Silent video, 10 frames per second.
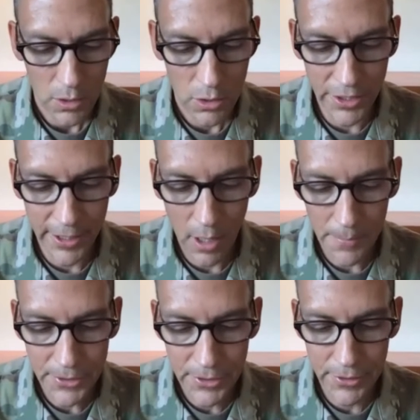during your
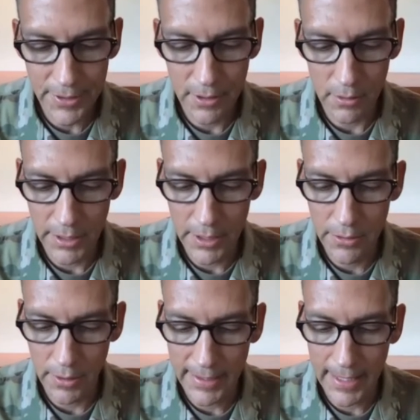opportunity to lead
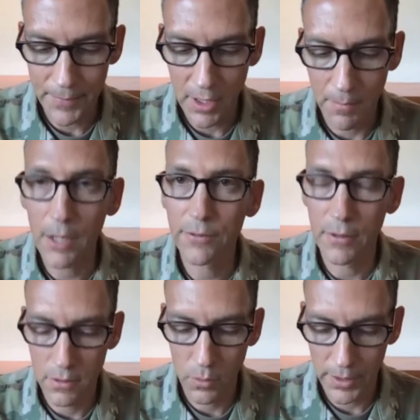during Camp Kamasa
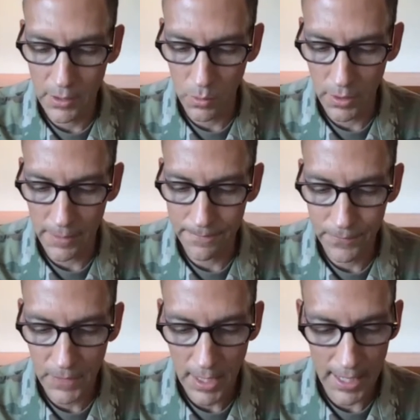in 2020,
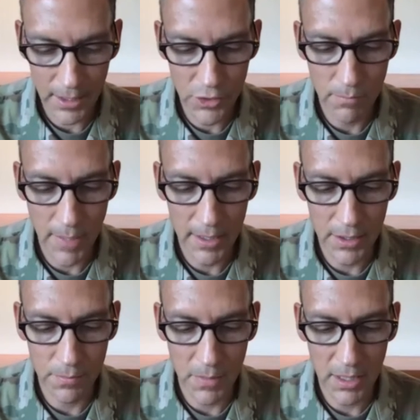how did you
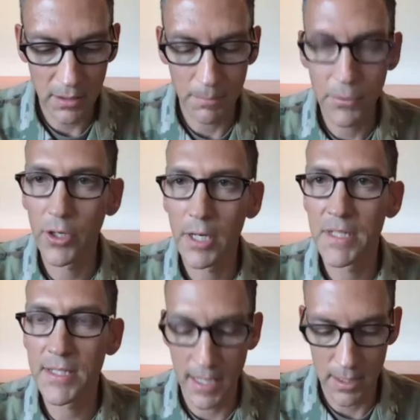manage meeting the program
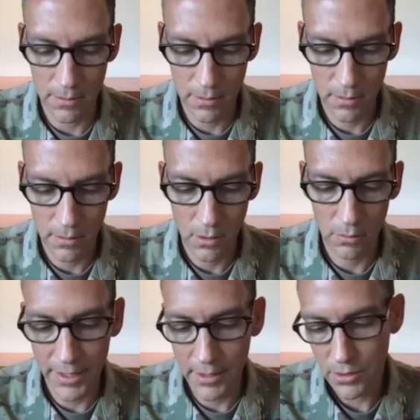intent,
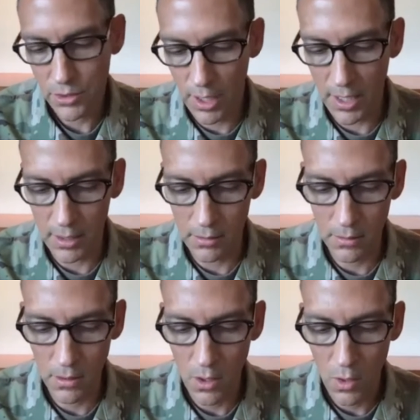readiness training,
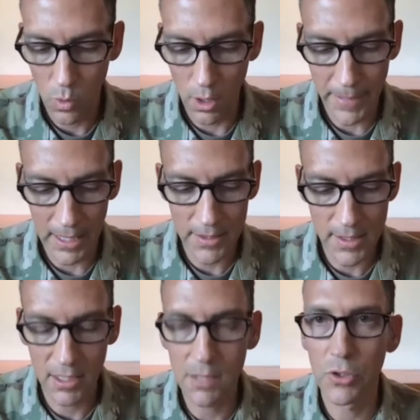while
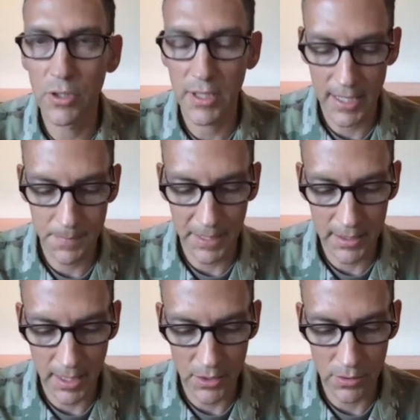balancing community
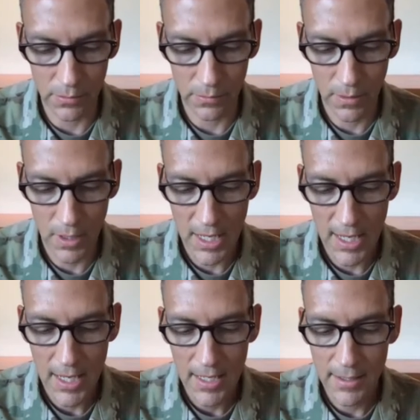expectations?
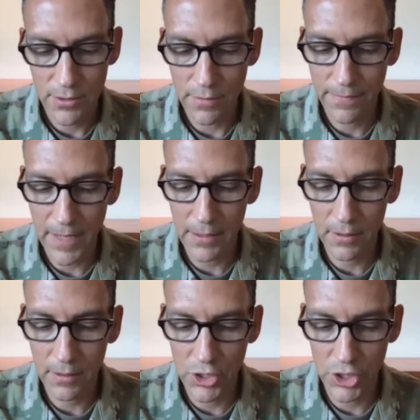Did you
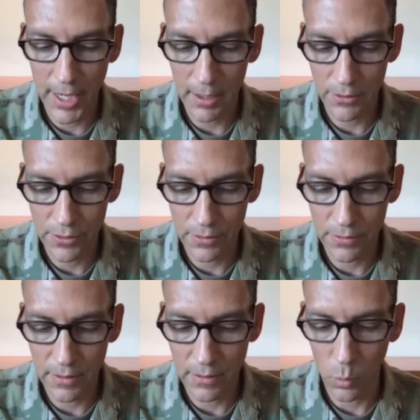face any
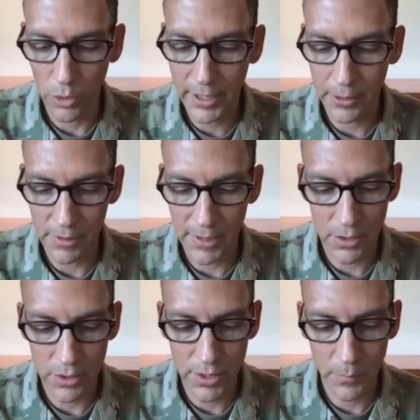challenges in the working
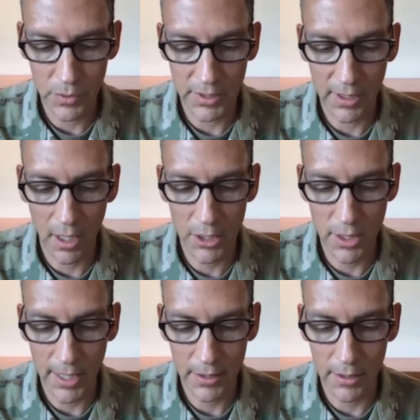relationship with the
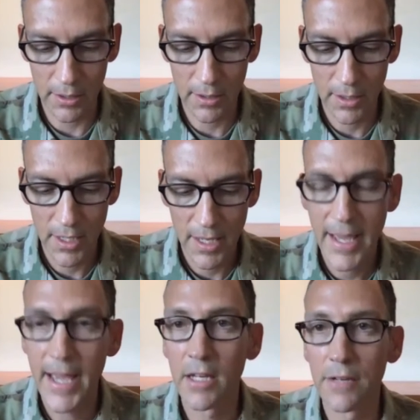contractor?
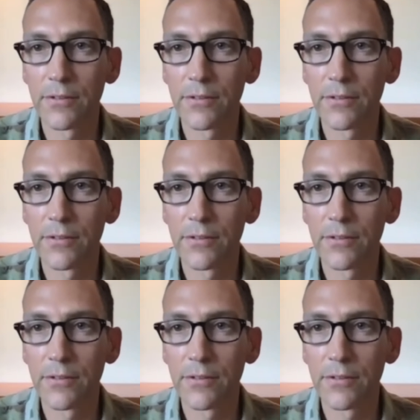And if